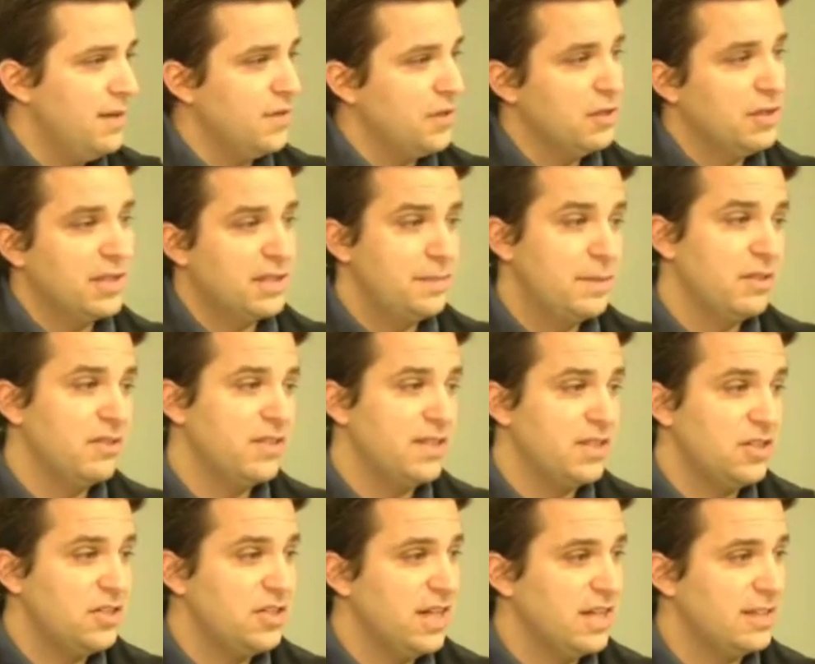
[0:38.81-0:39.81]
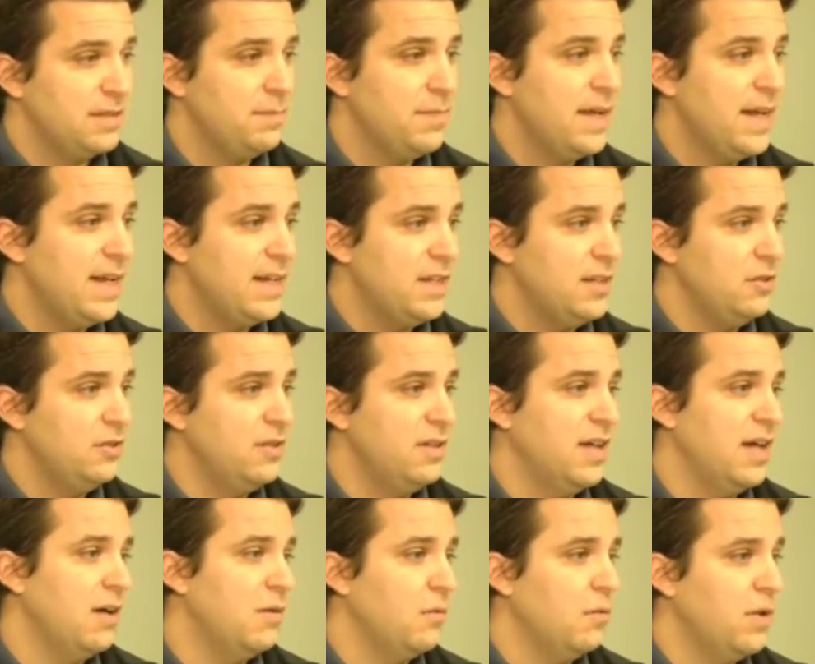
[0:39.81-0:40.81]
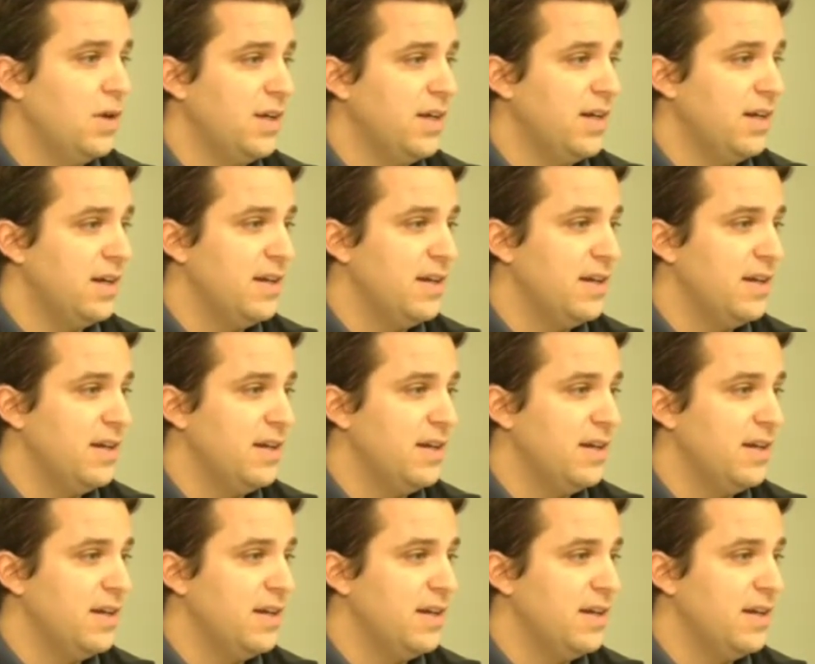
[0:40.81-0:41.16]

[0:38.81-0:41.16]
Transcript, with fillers: If you're experiencing chest pain, you do not want